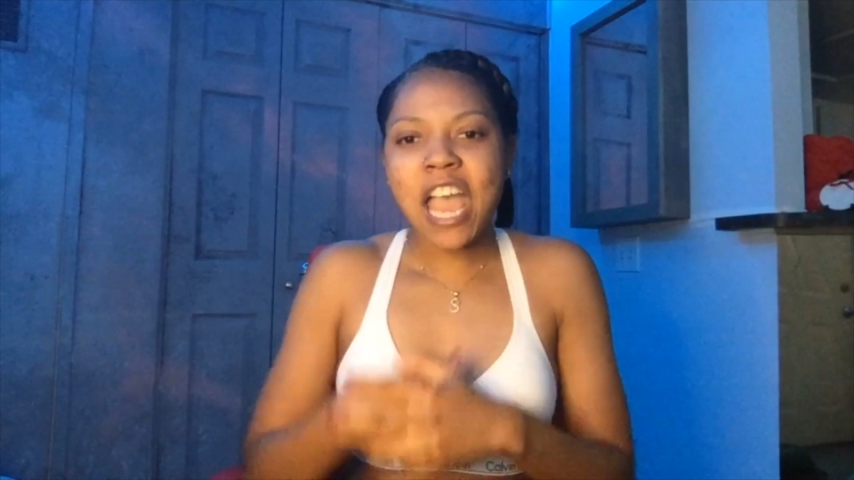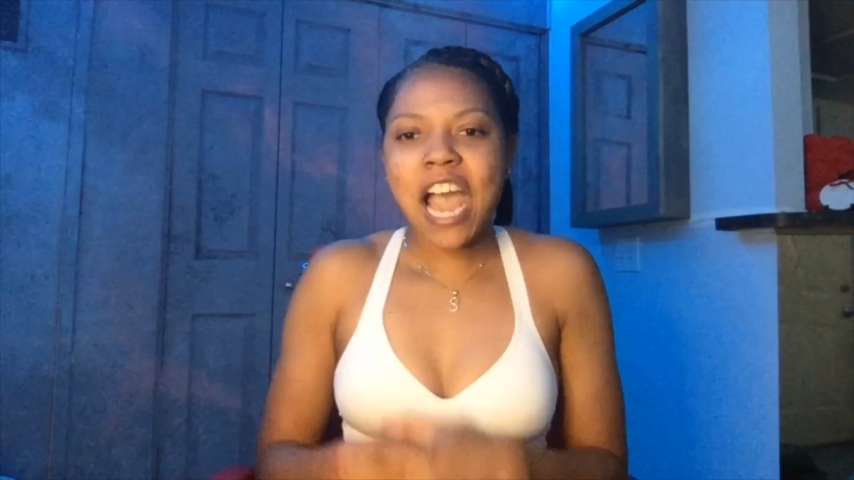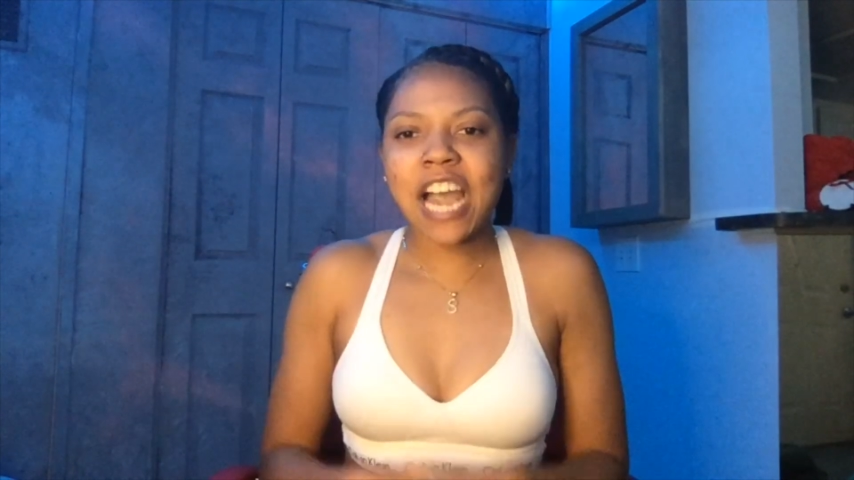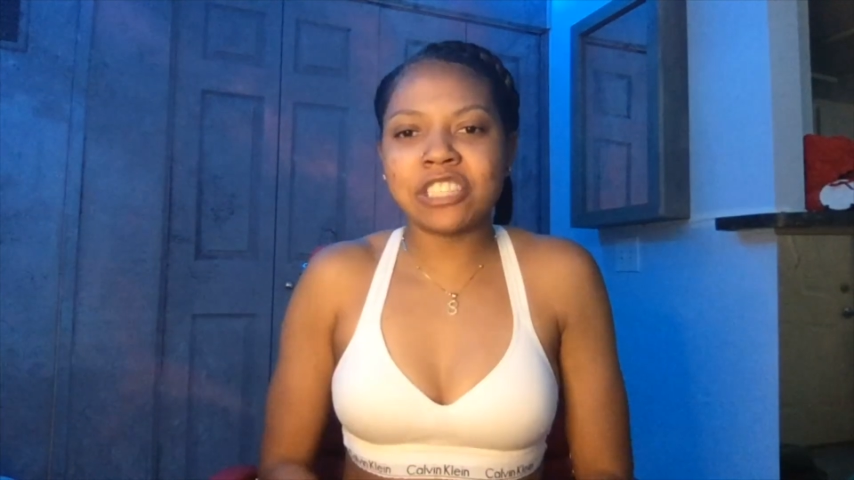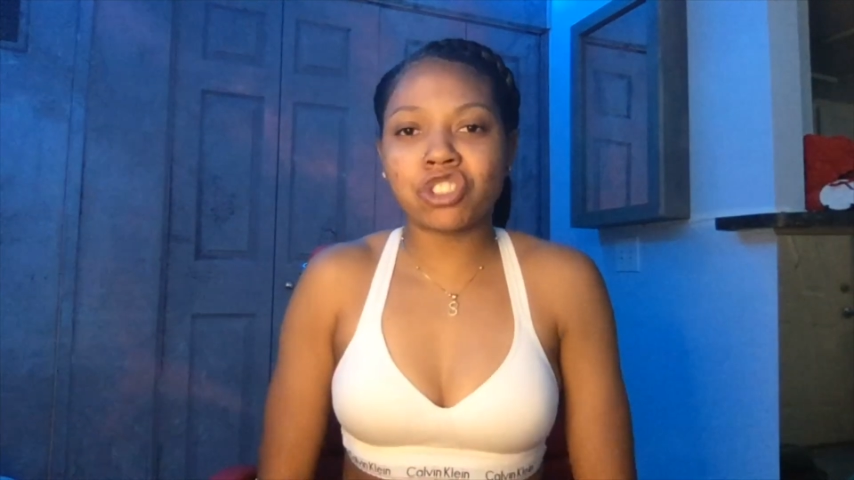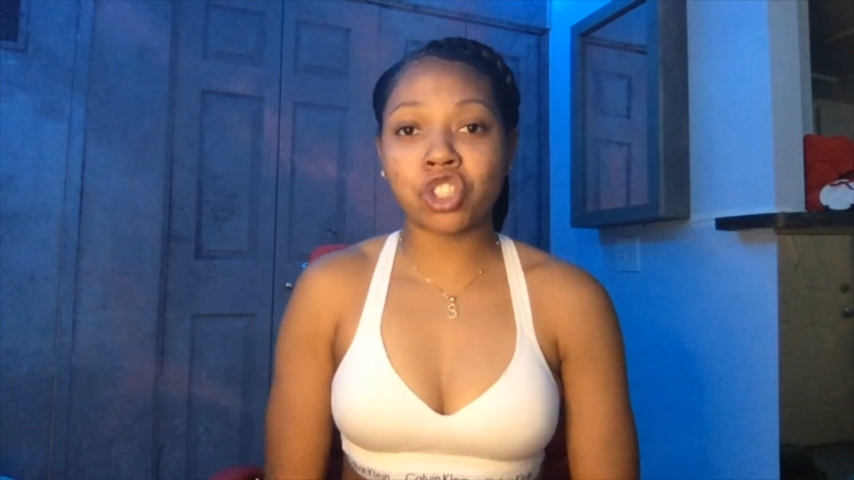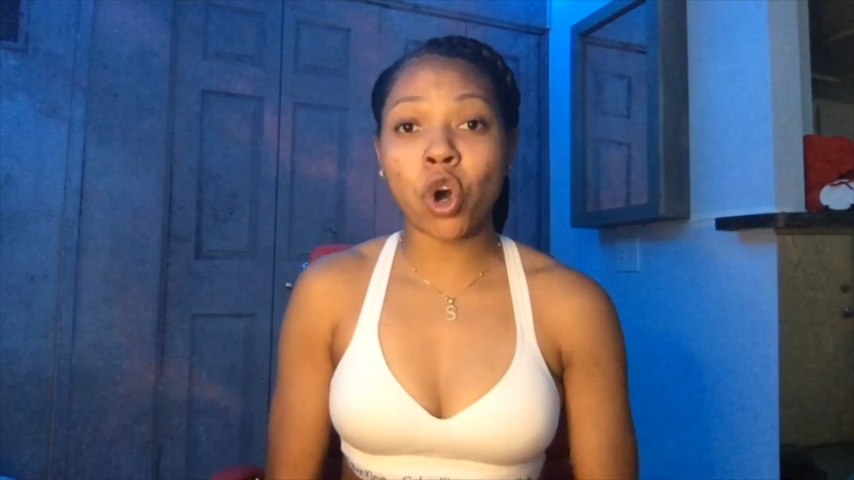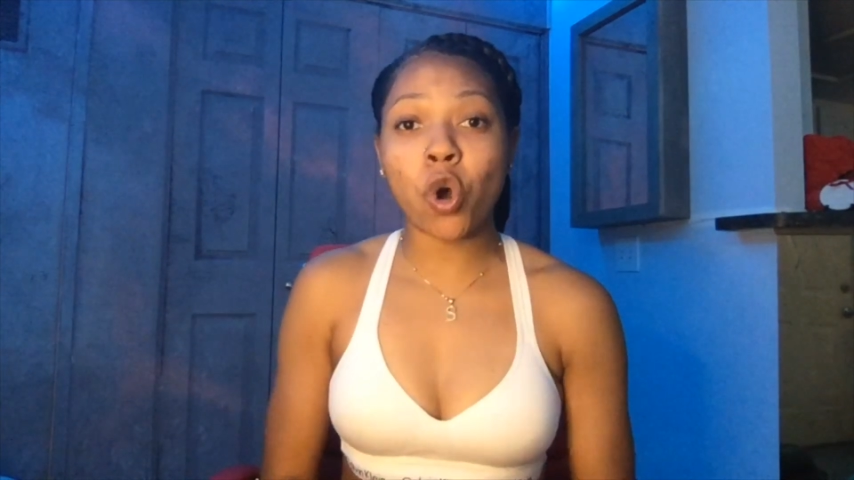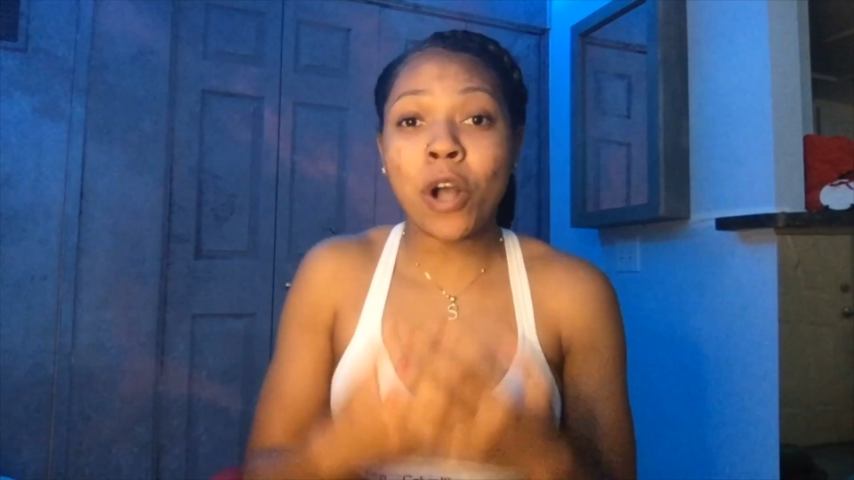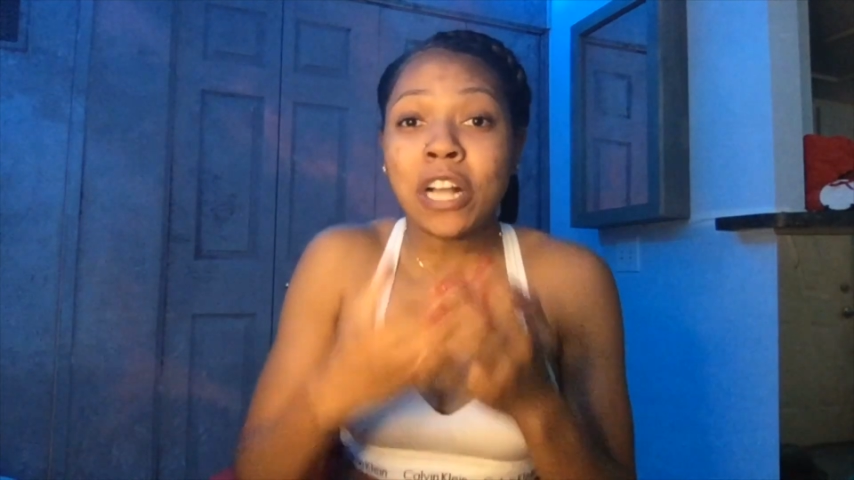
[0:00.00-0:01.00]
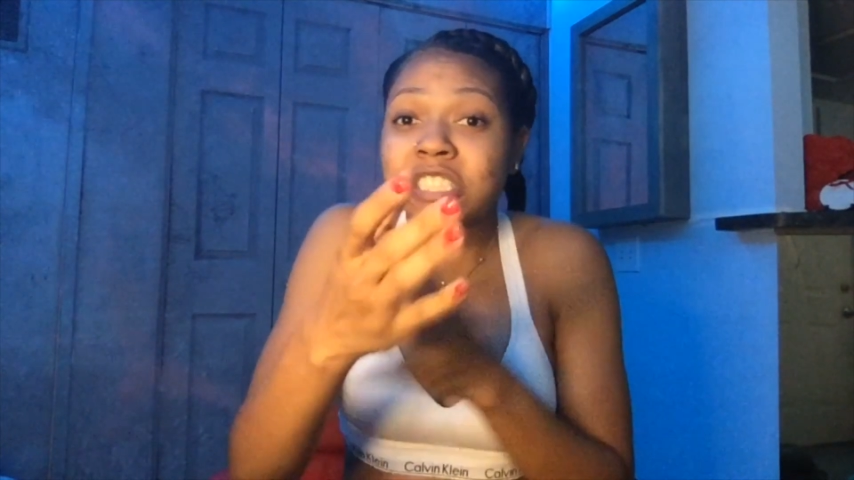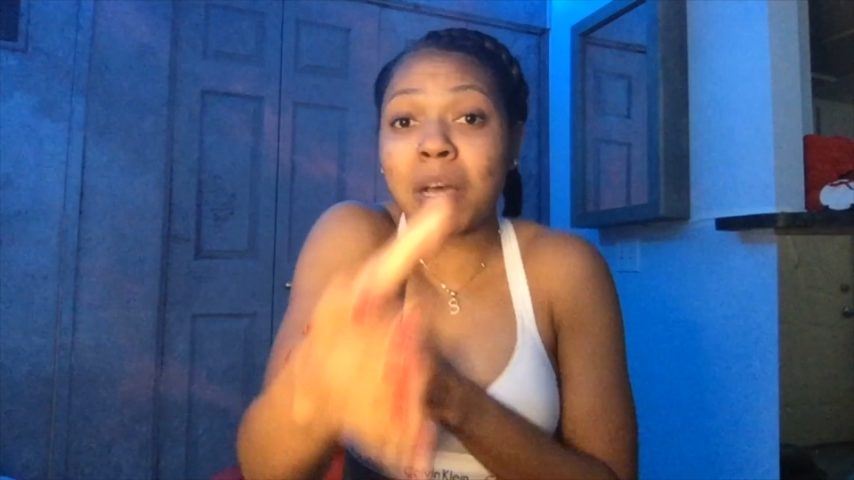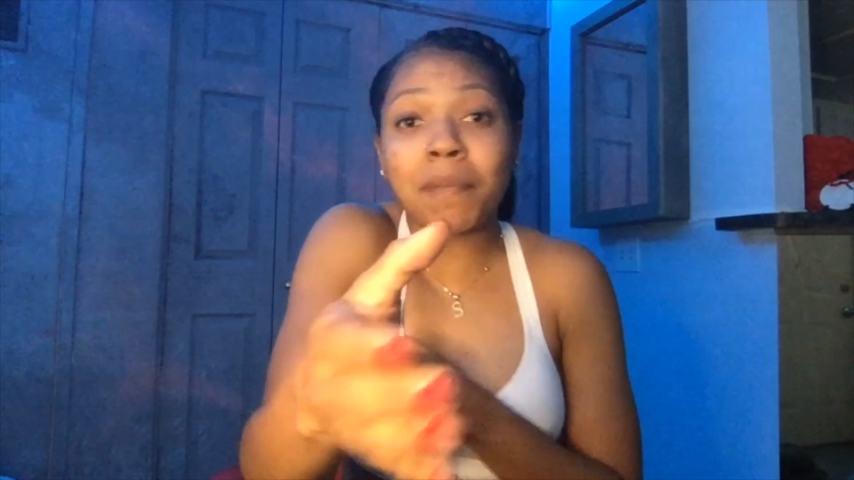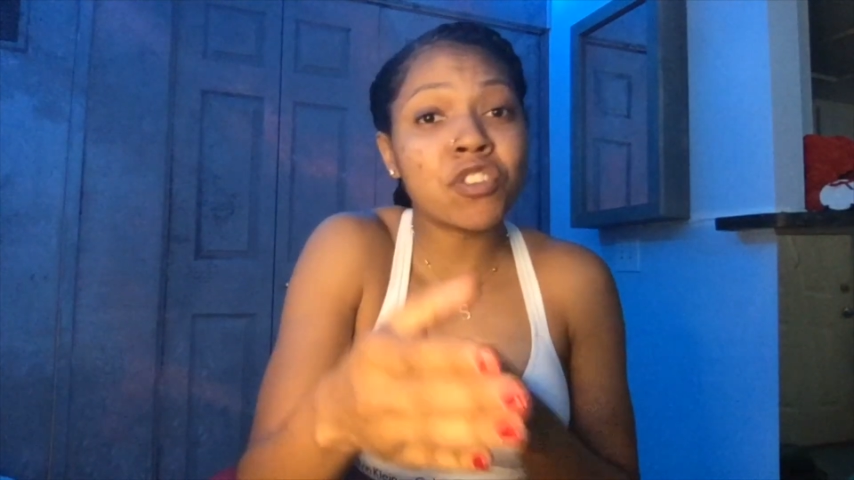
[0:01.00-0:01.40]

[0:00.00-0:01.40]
And so some of